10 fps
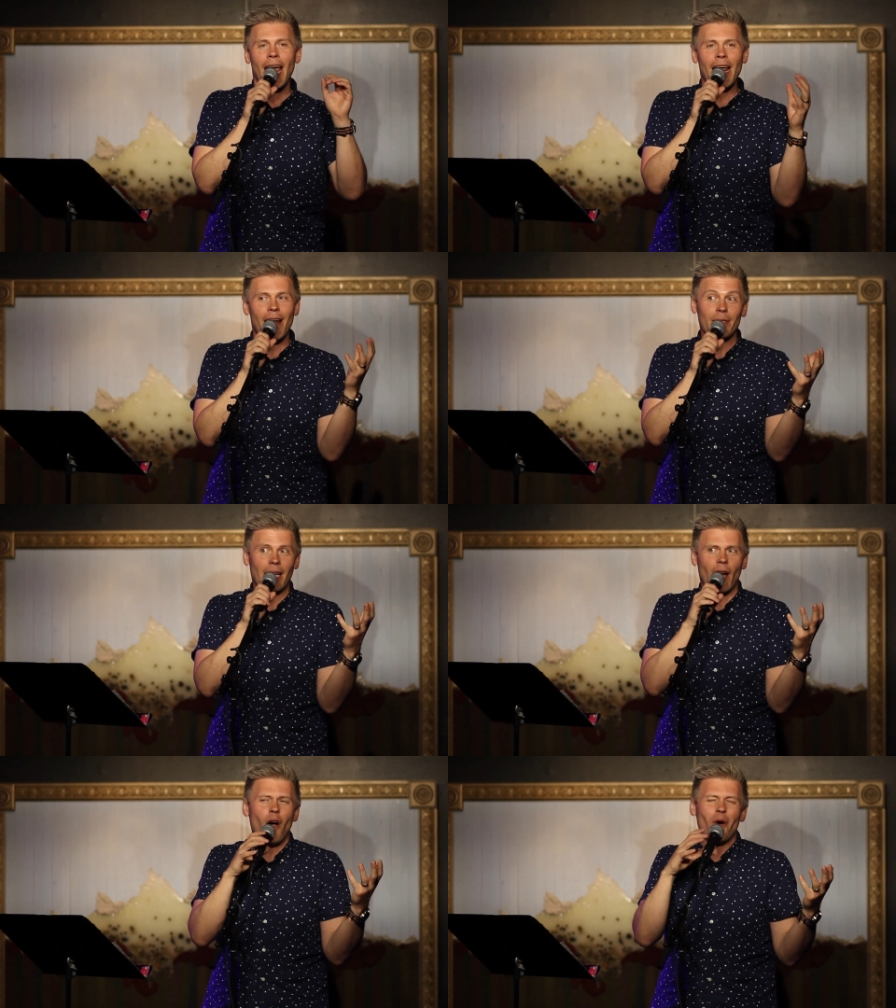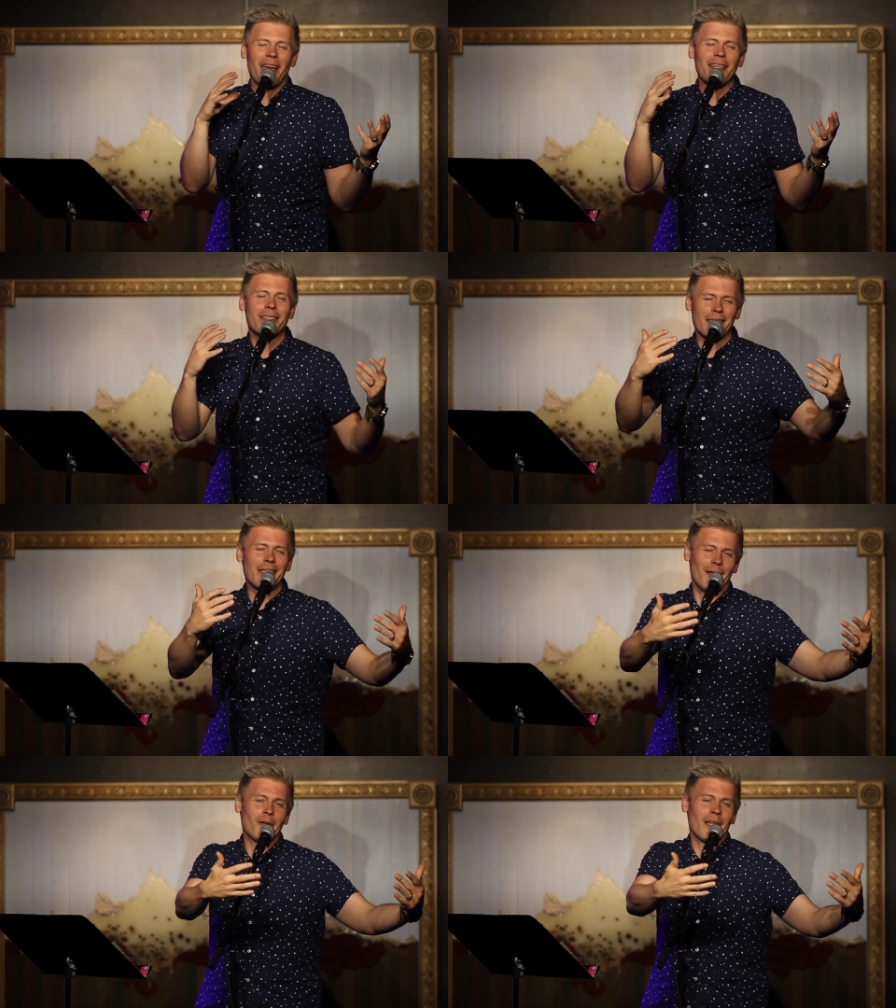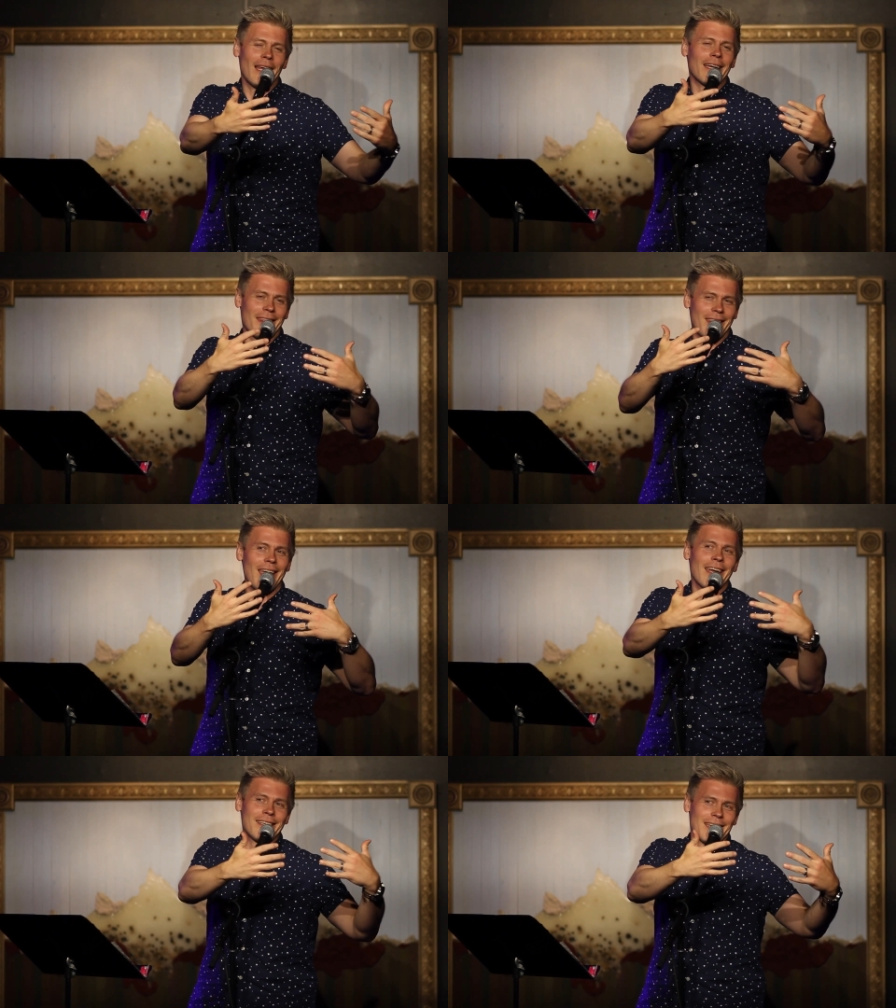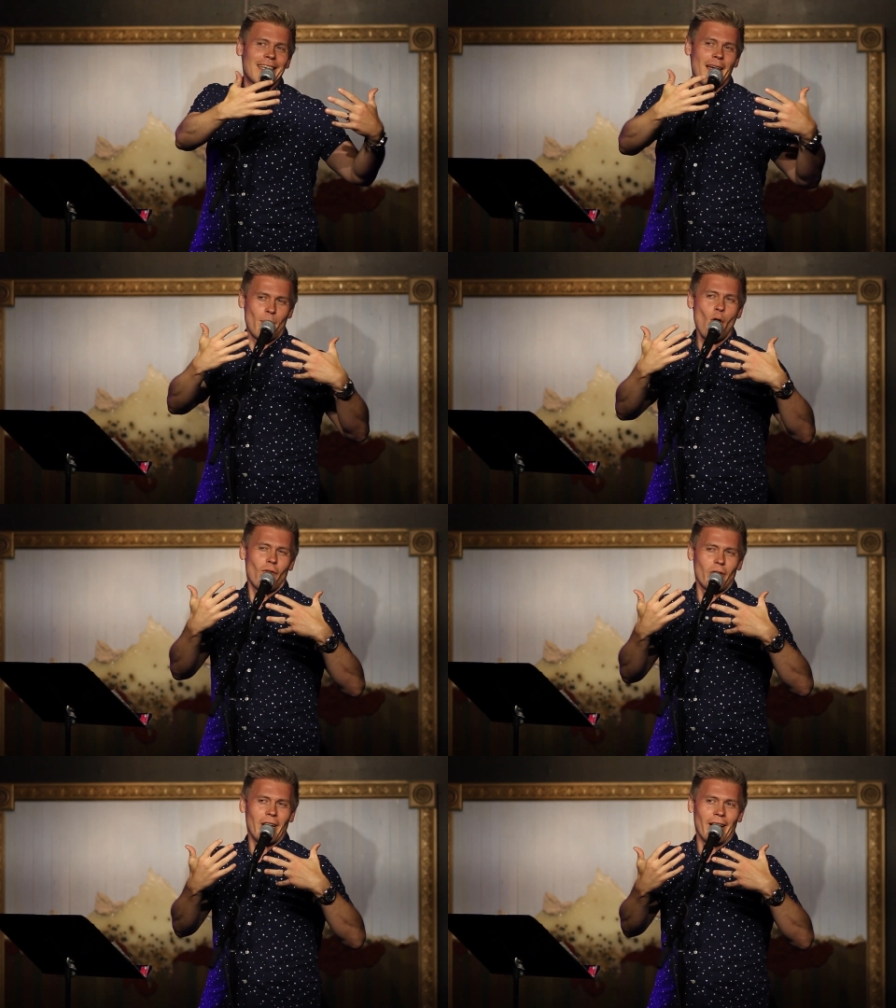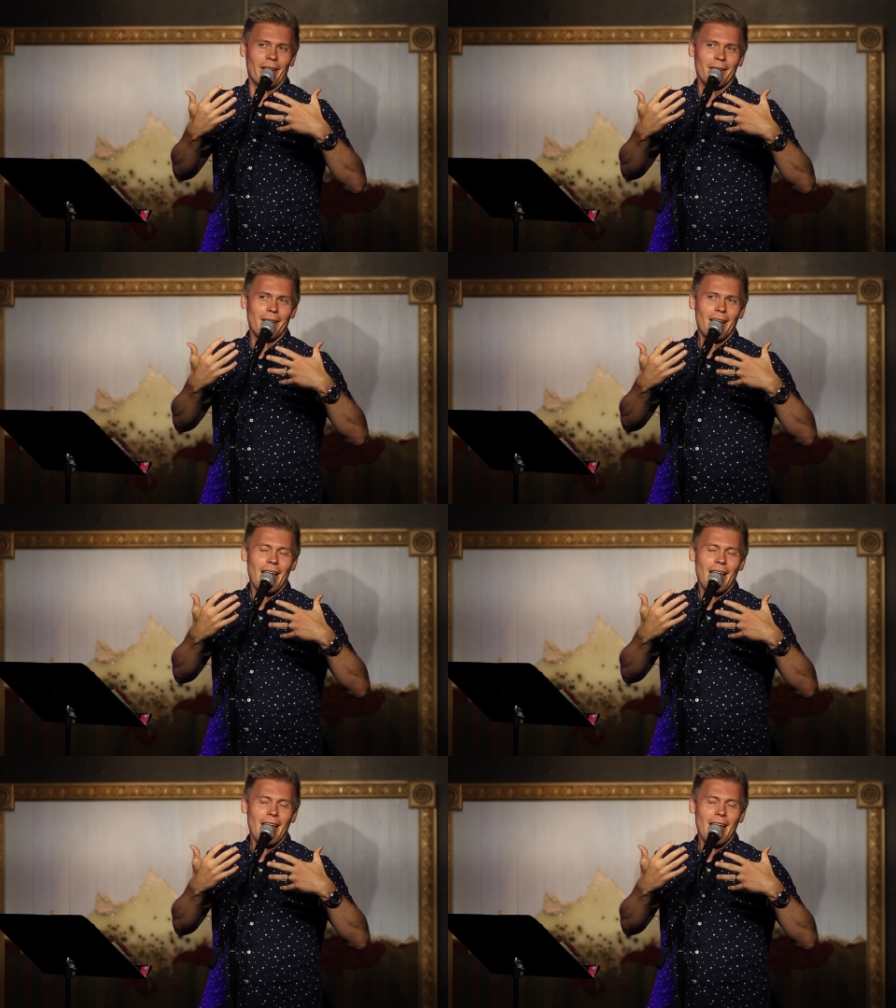And I was like, "Oh, okay, this is clearly like a thing to come over here."